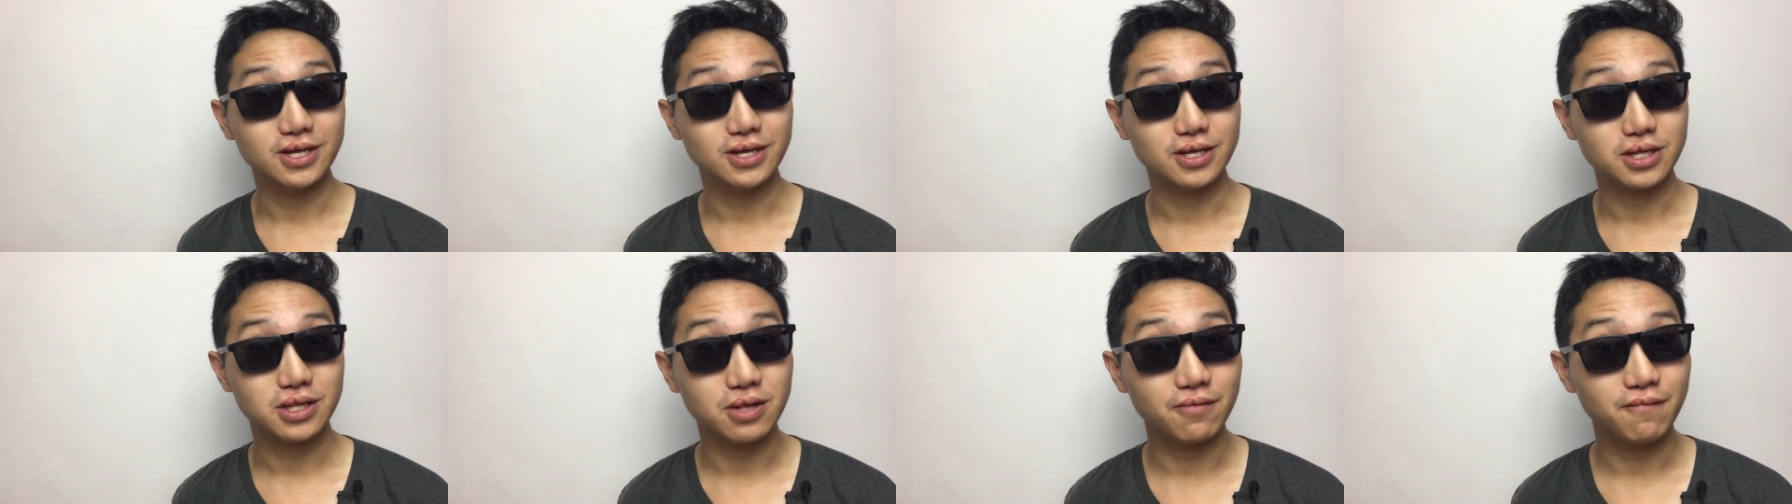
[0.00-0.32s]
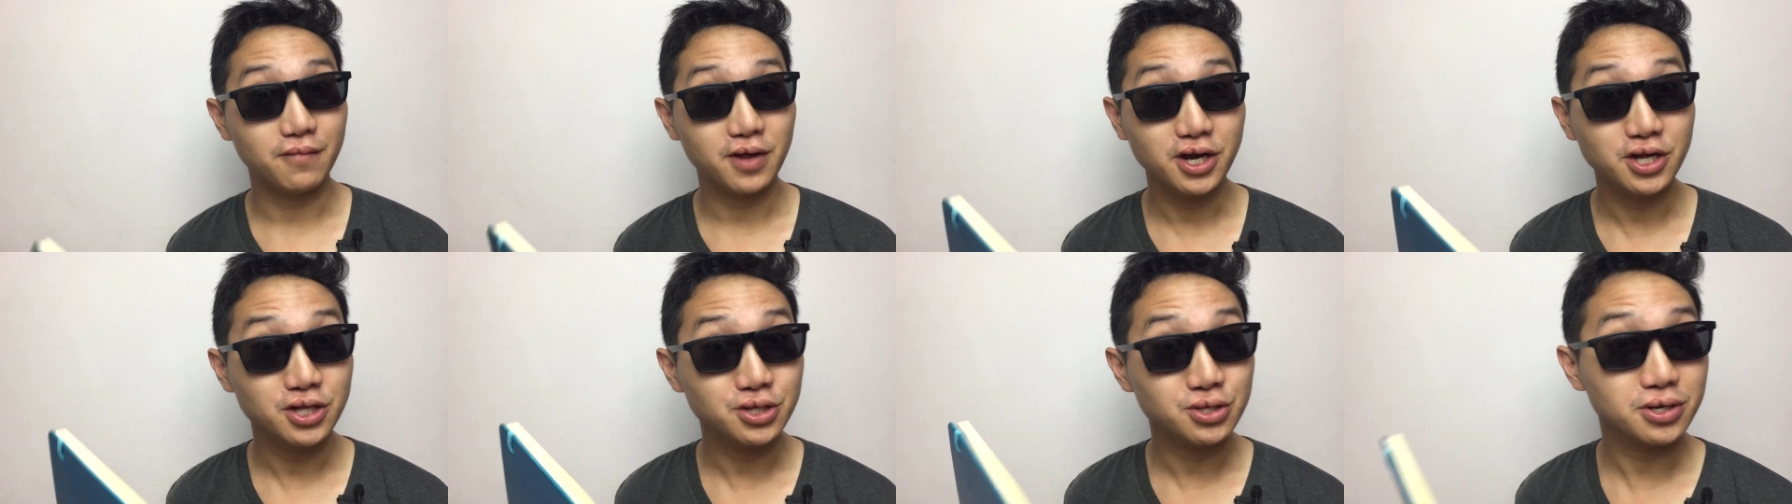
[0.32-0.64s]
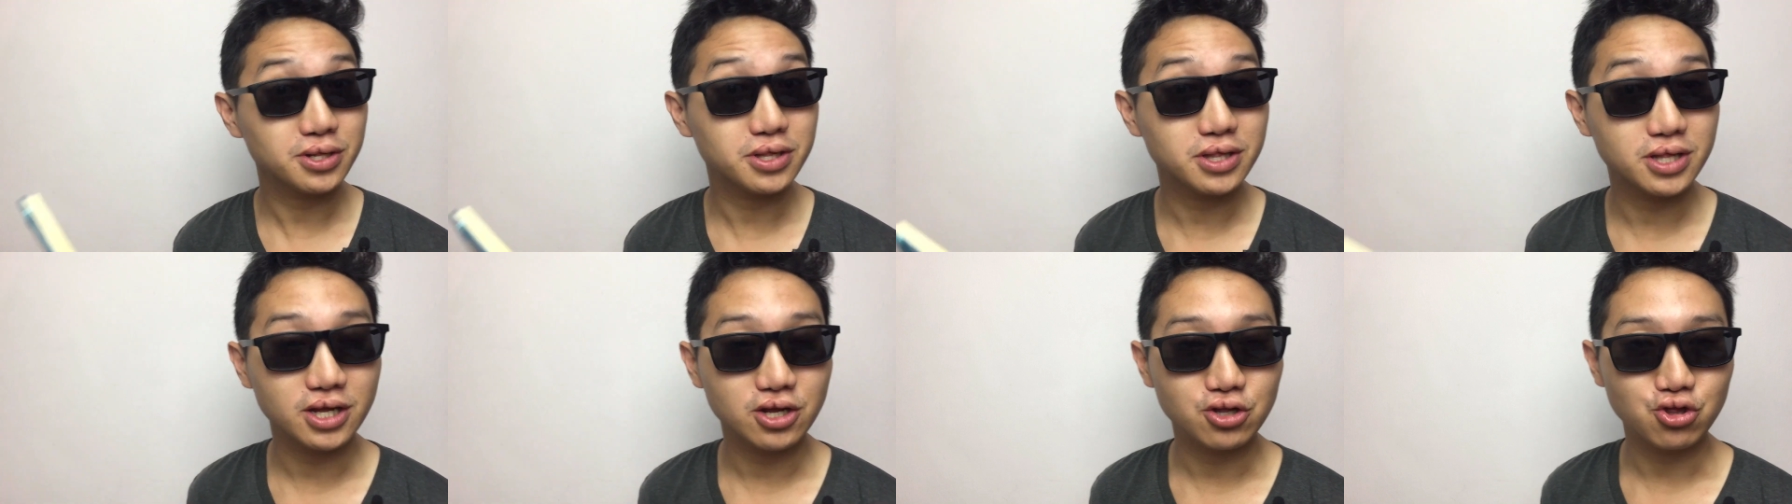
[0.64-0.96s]
It's a very
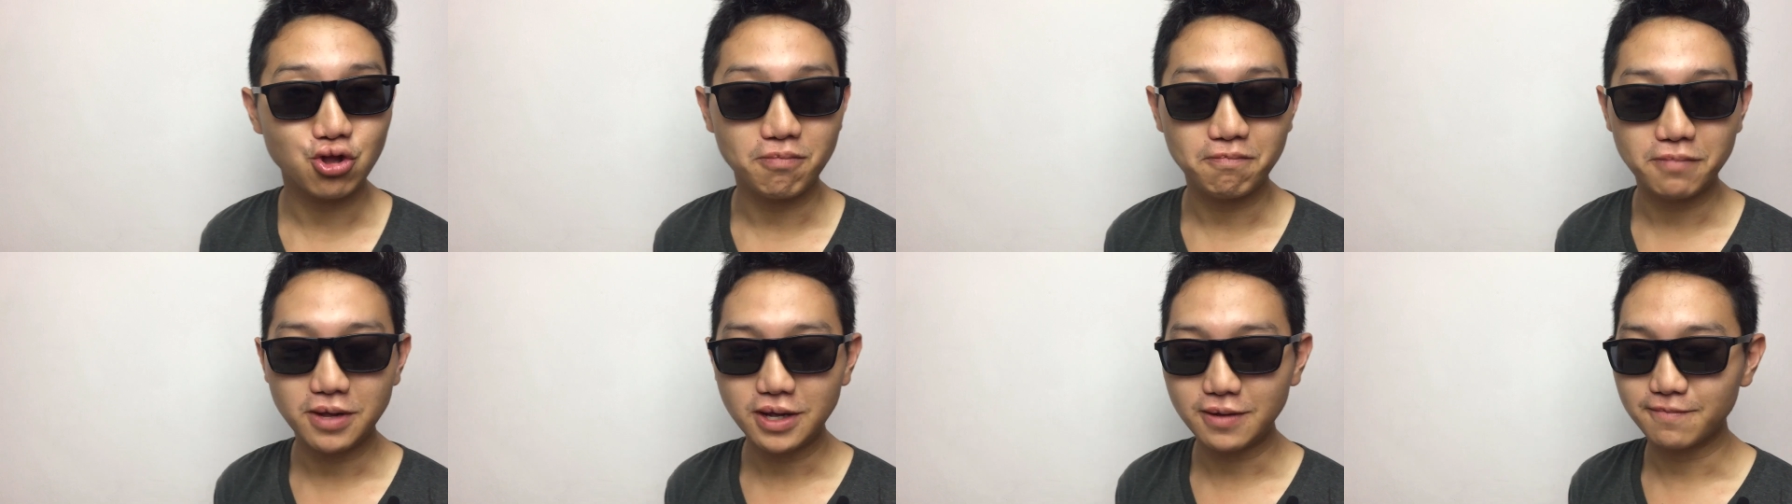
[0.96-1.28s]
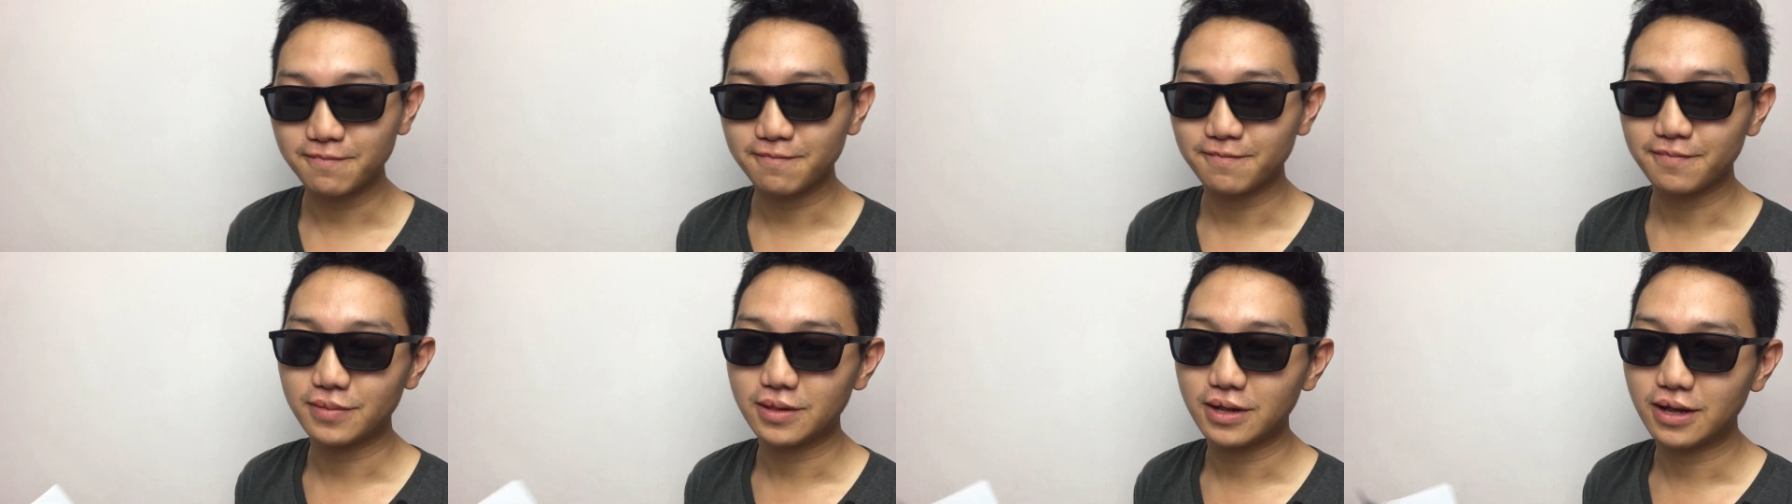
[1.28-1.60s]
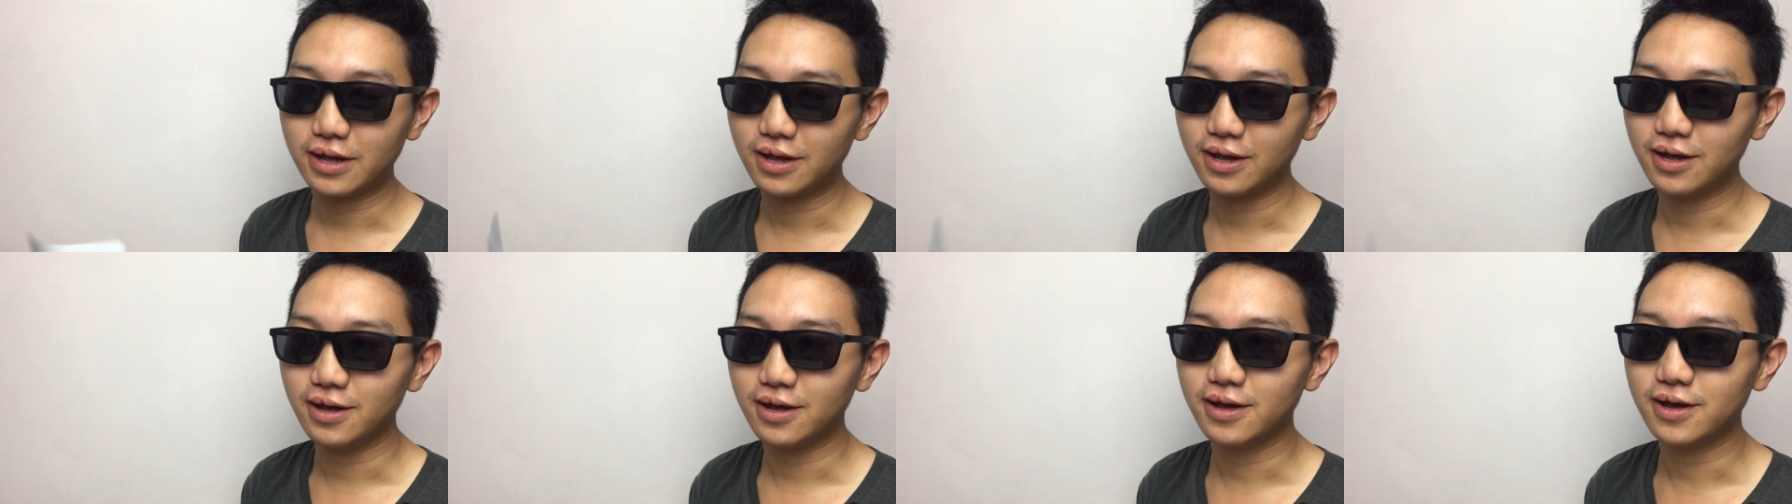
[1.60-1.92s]
interesting topic
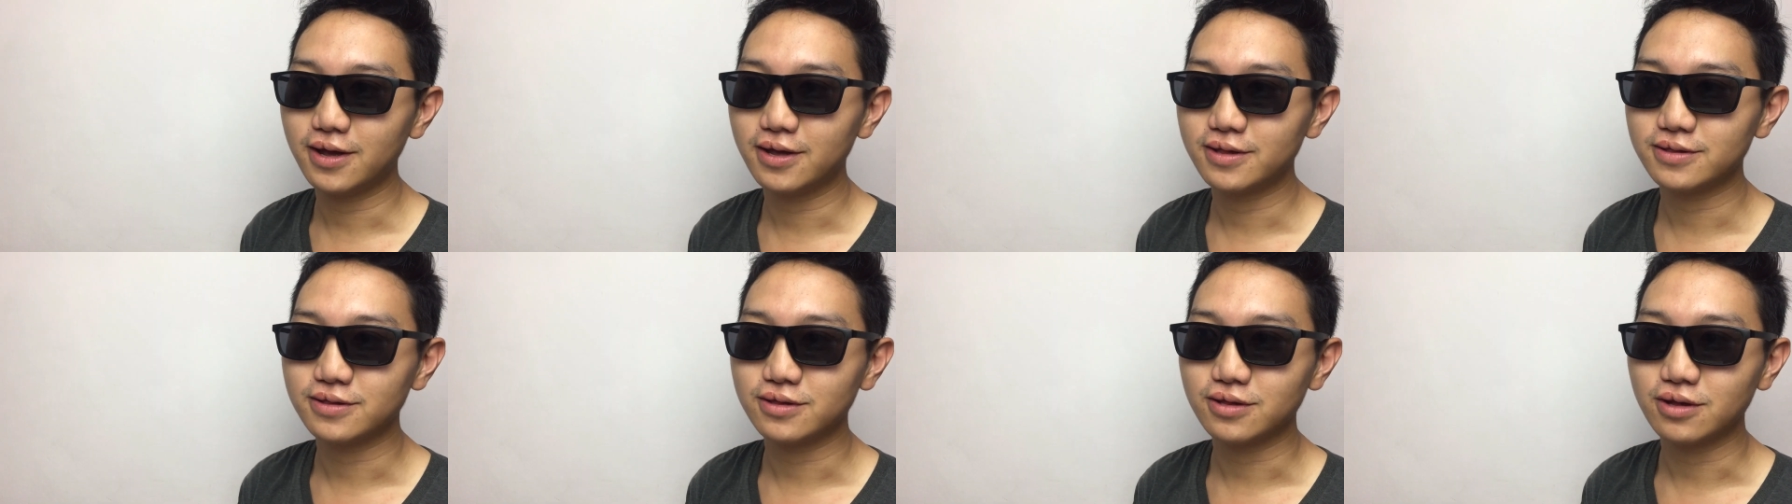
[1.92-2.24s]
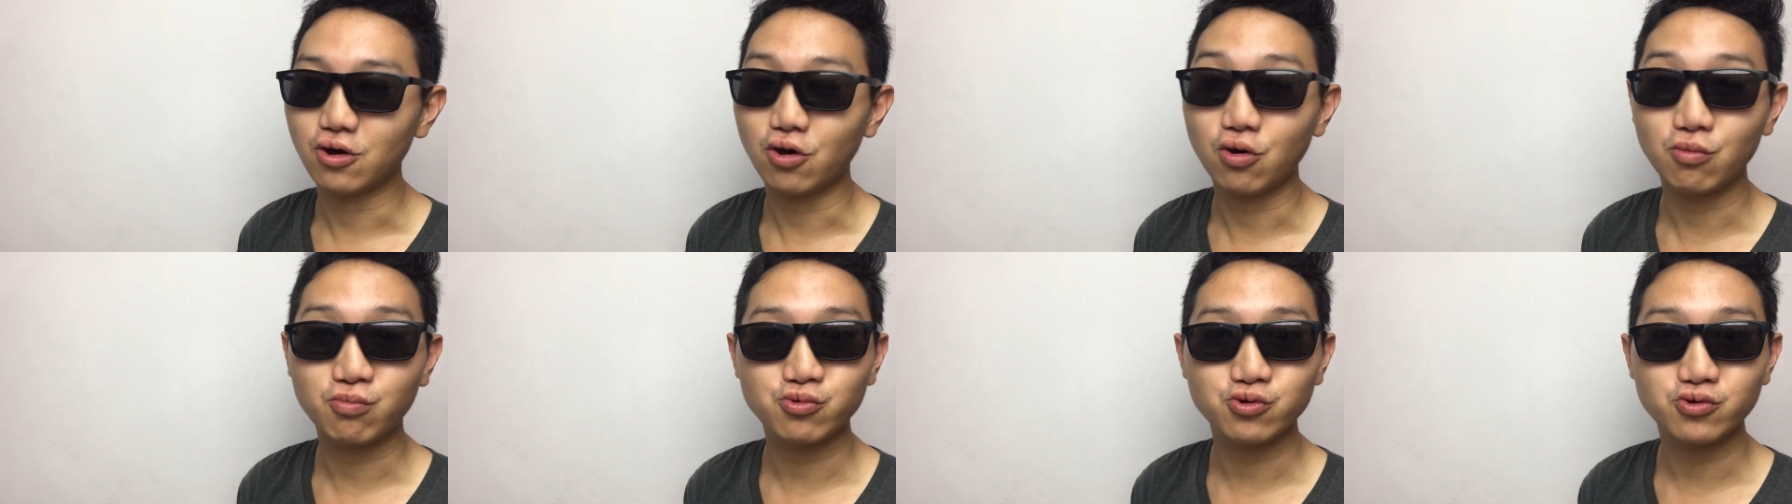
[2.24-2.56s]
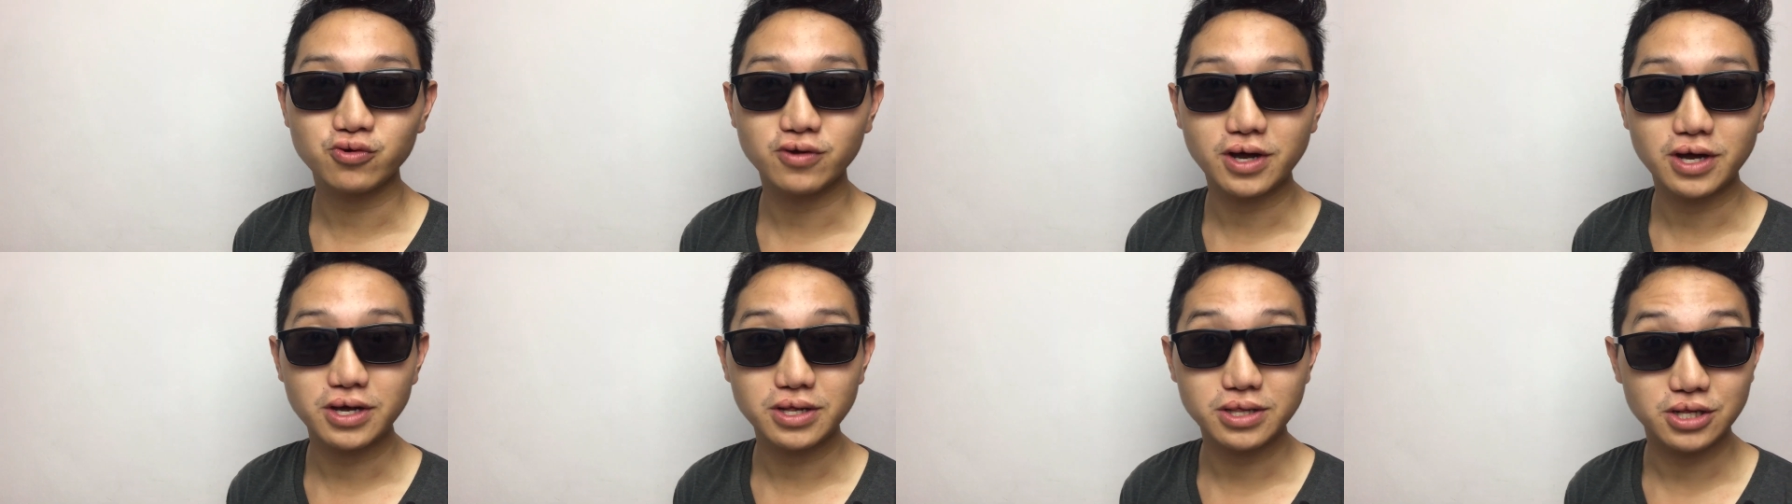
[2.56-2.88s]
and hope you
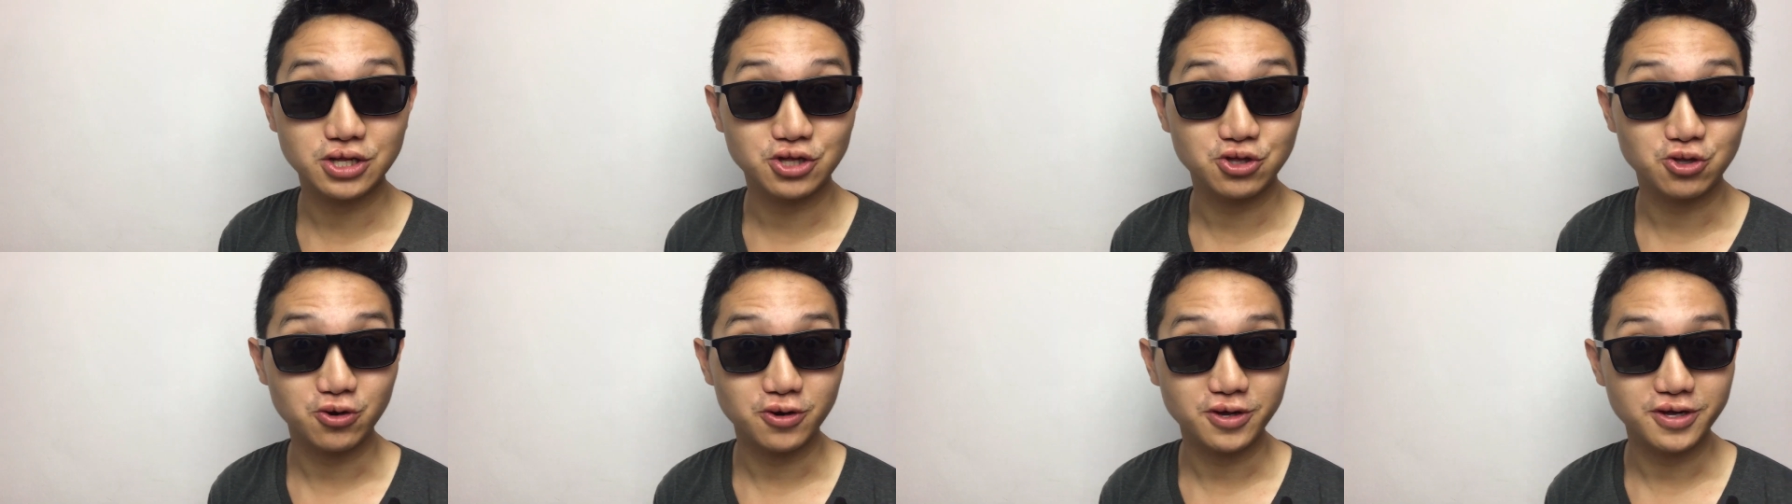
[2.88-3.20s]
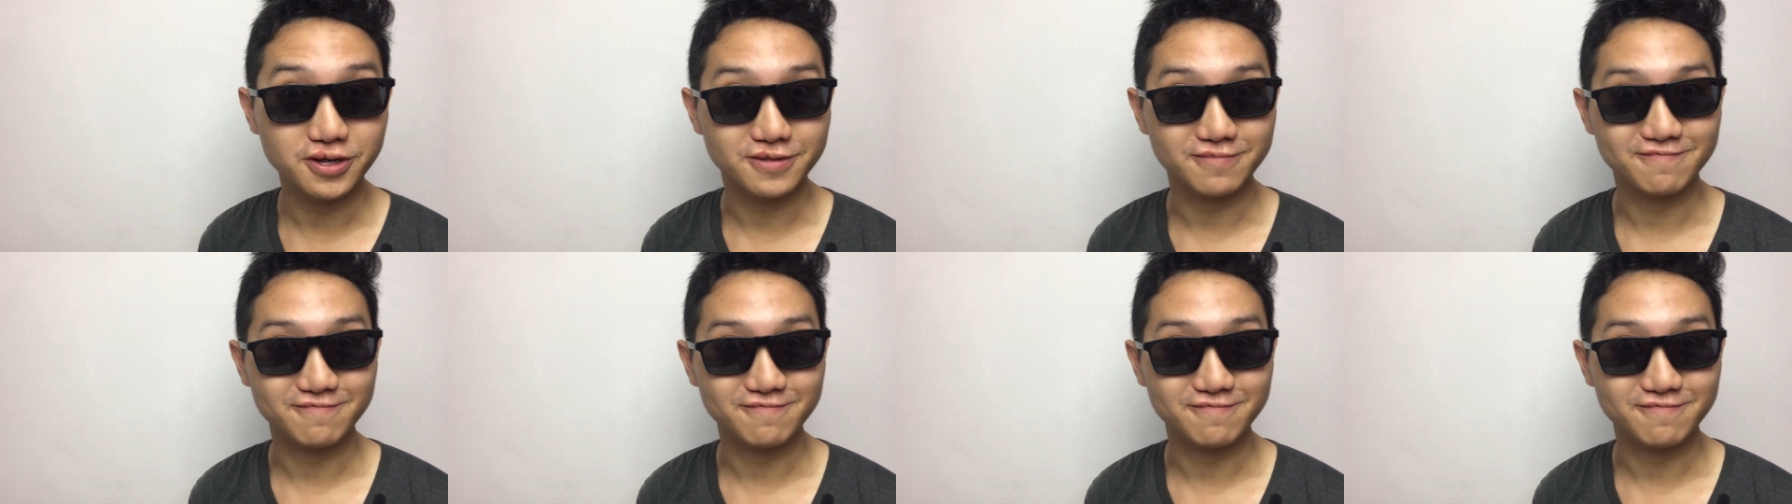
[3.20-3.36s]
guys enjoy it.